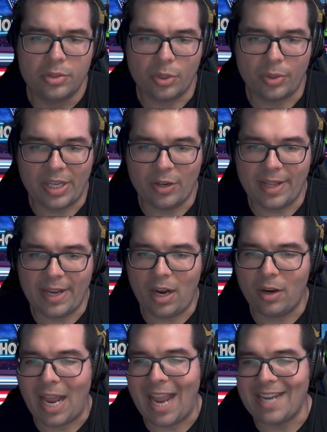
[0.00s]
So here they
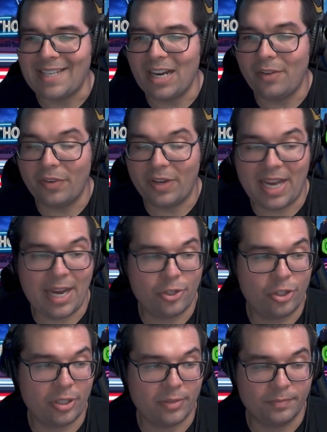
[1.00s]
are.
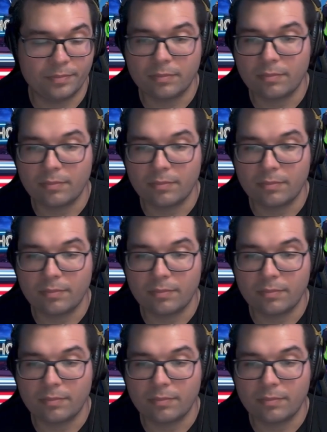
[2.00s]
Identification.